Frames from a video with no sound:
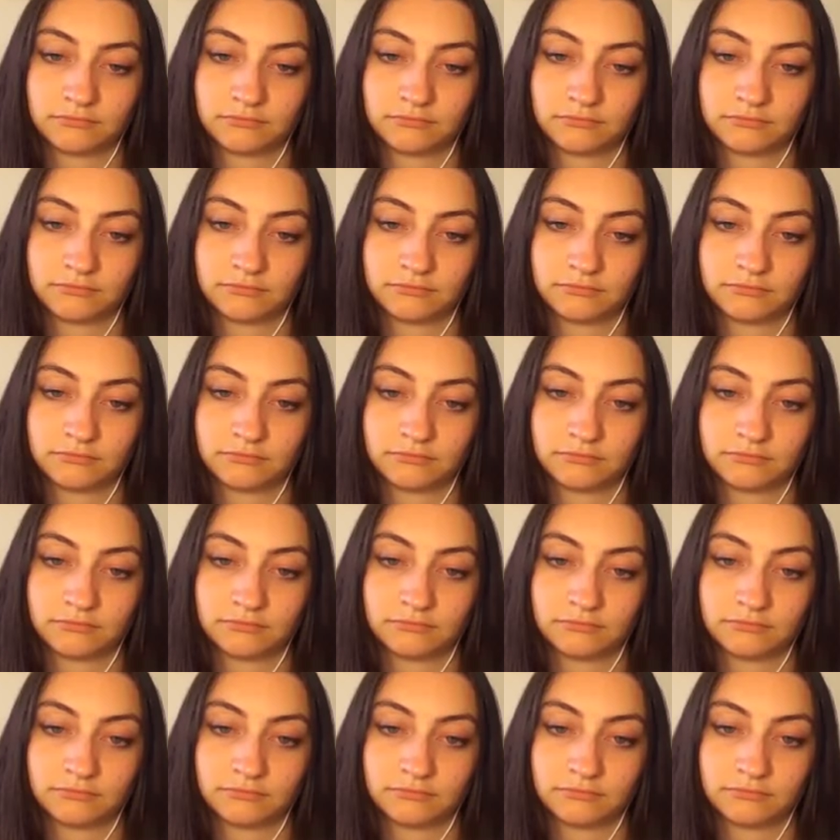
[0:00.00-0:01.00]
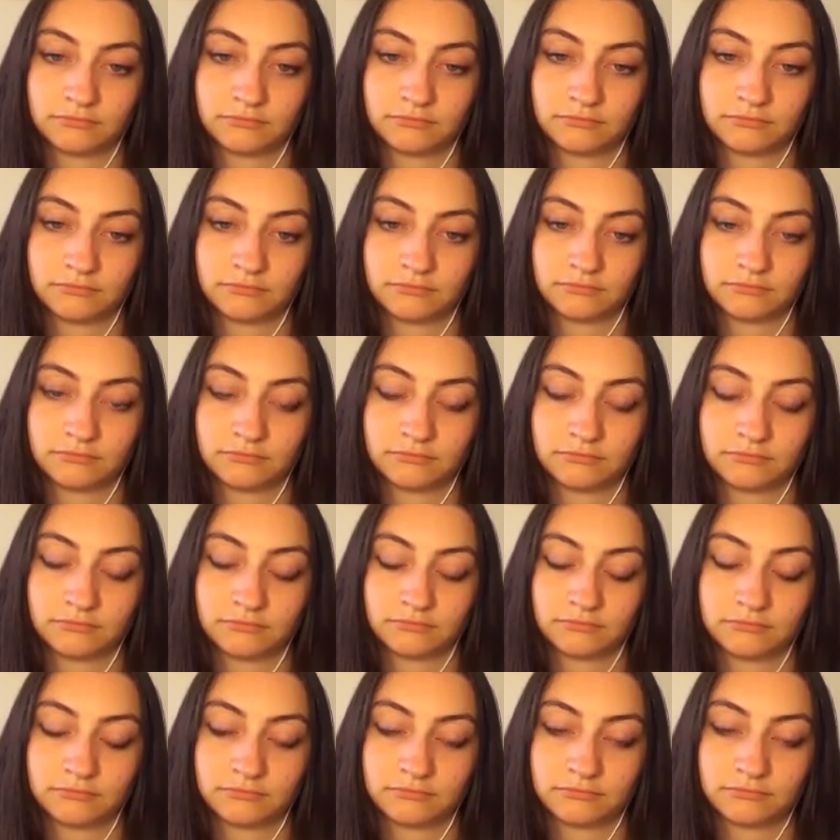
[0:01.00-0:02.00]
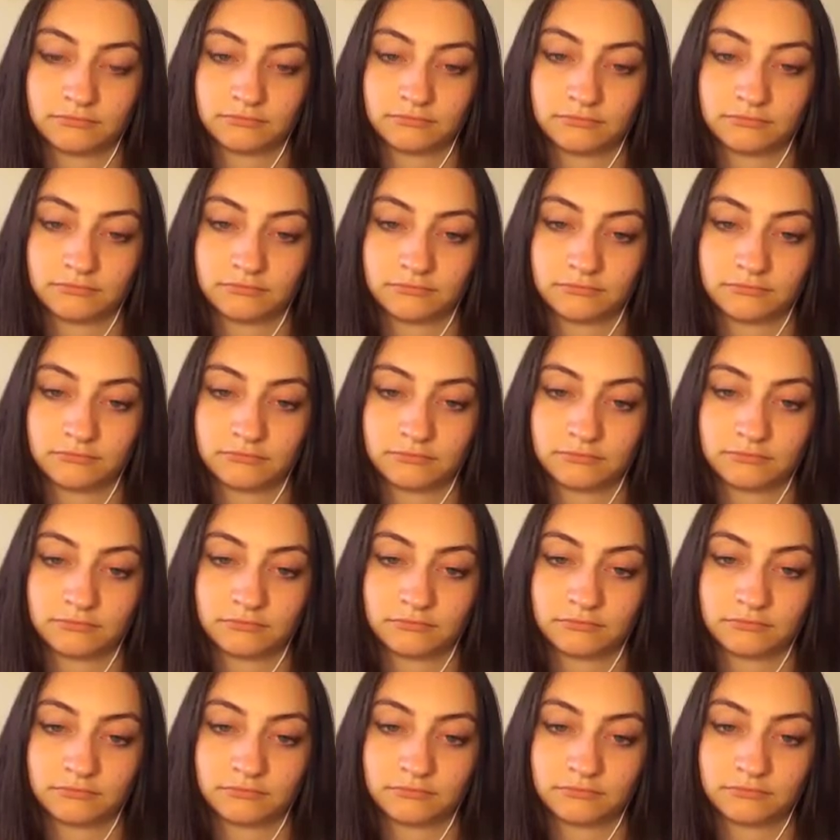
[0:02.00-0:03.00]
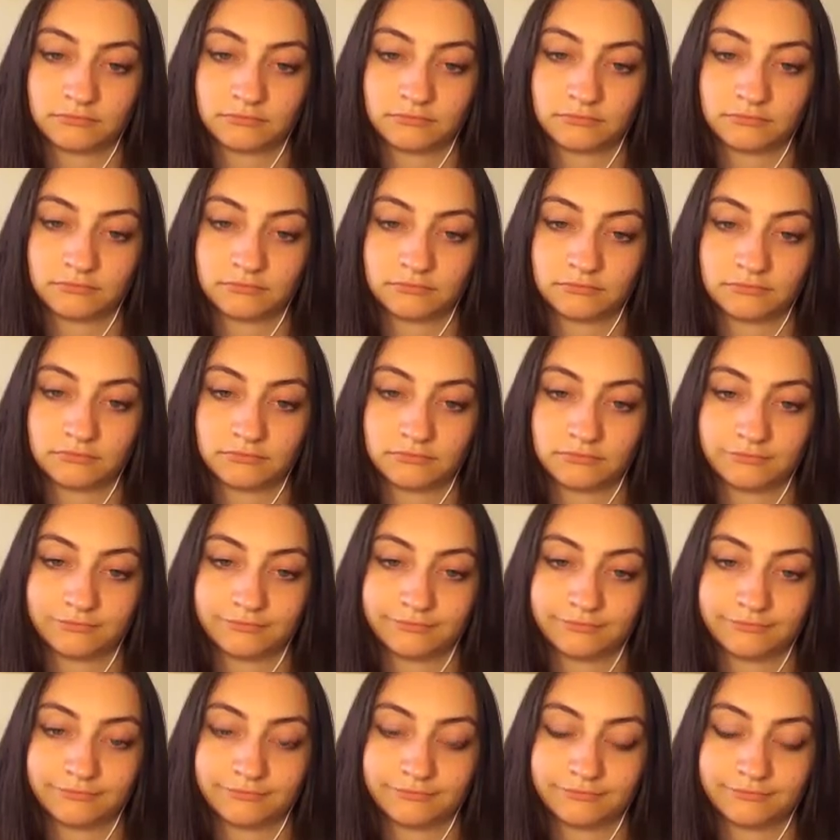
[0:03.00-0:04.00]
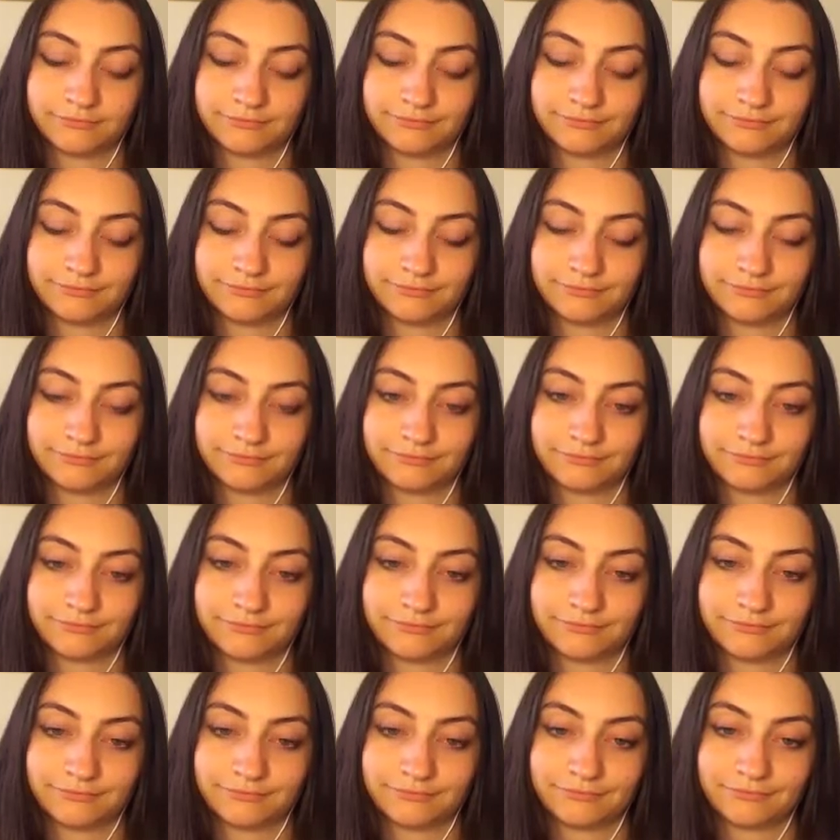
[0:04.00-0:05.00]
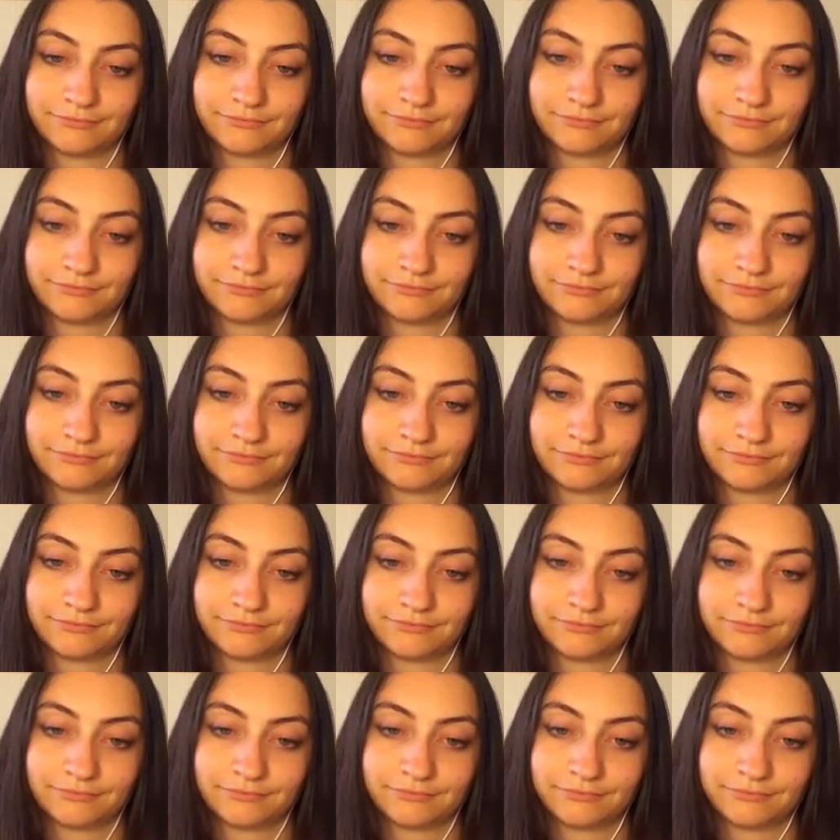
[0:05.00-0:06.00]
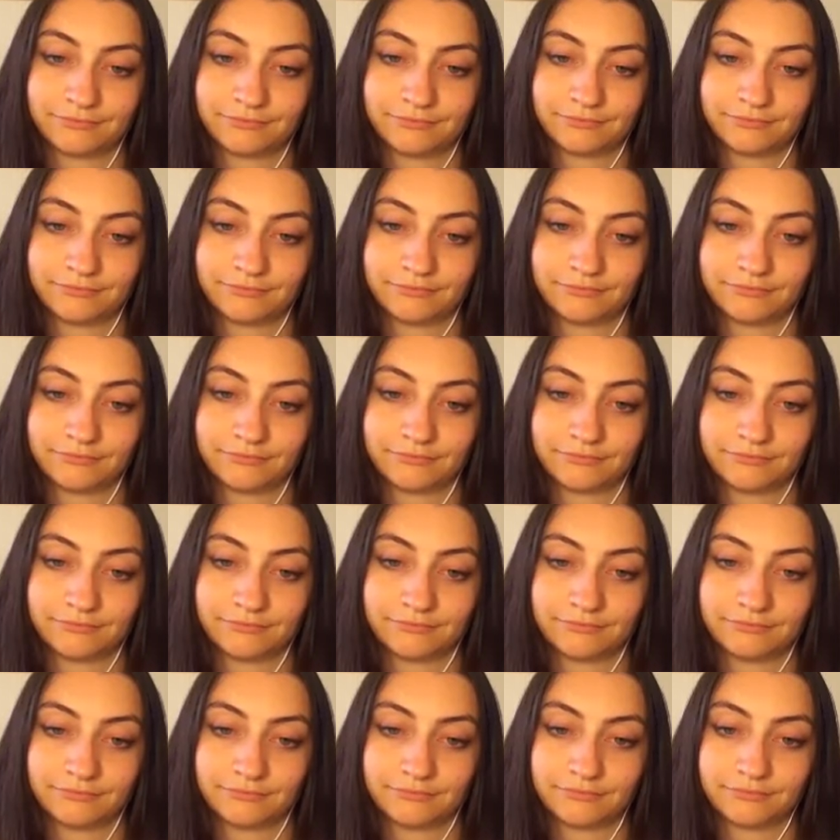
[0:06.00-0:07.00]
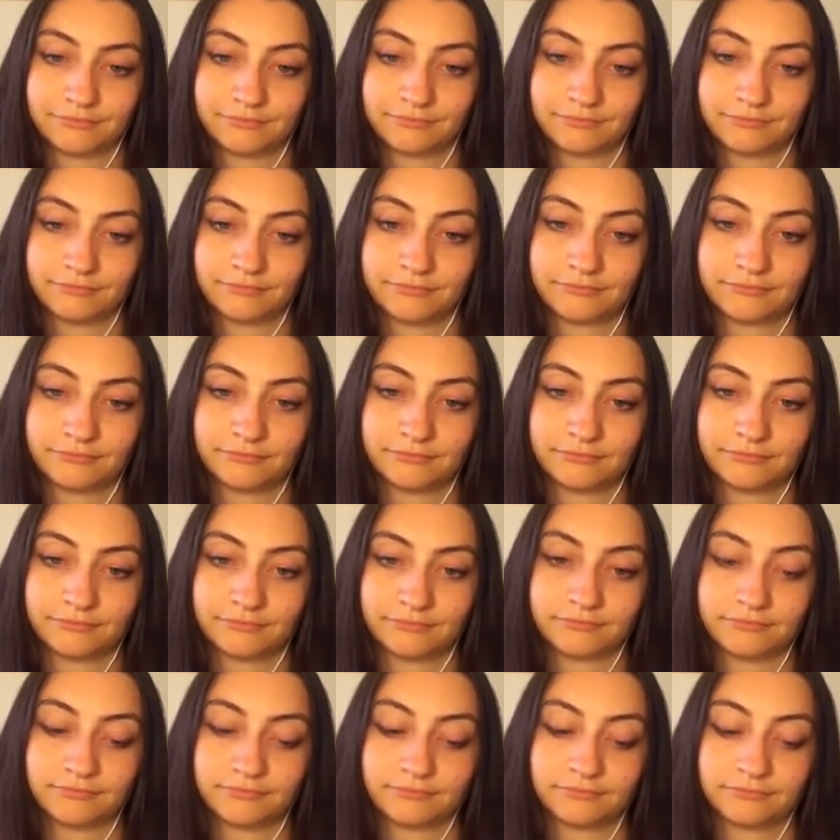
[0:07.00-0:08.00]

[no speech]